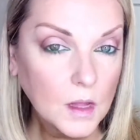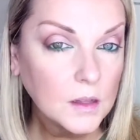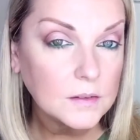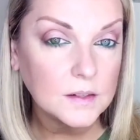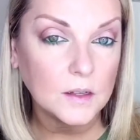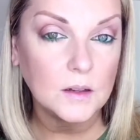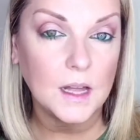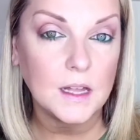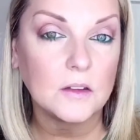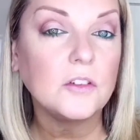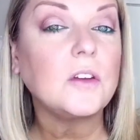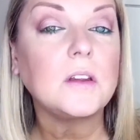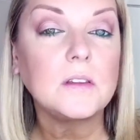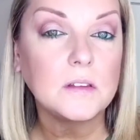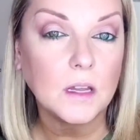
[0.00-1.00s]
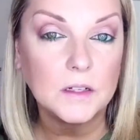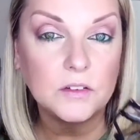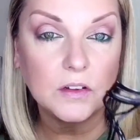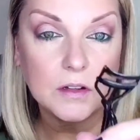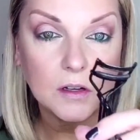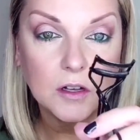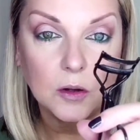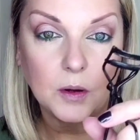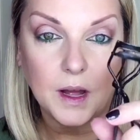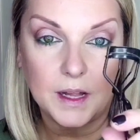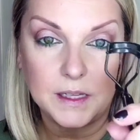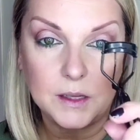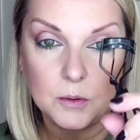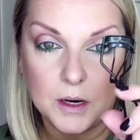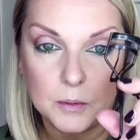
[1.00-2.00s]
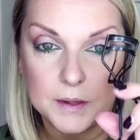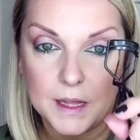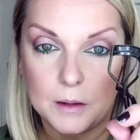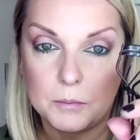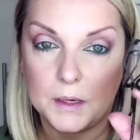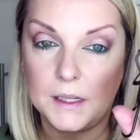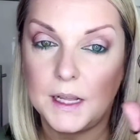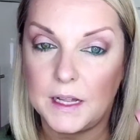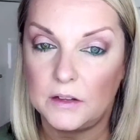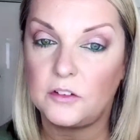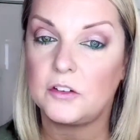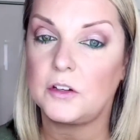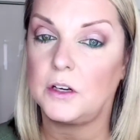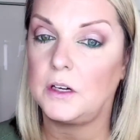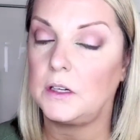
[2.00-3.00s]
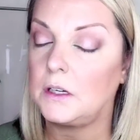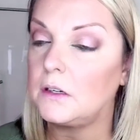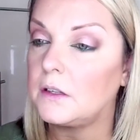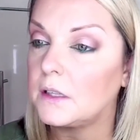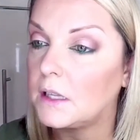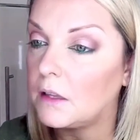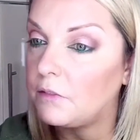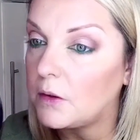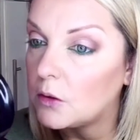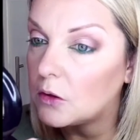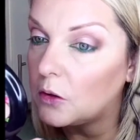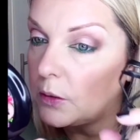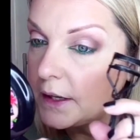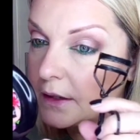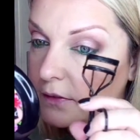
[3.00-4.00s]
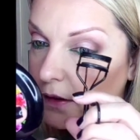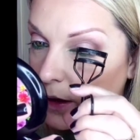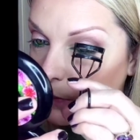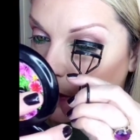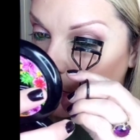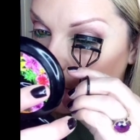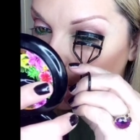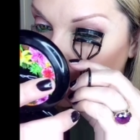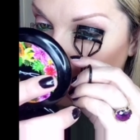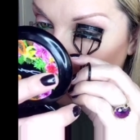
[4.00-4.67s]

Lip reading: So lashes, I do not go anywhere without my lash curler. I'm going to give you a quick demo.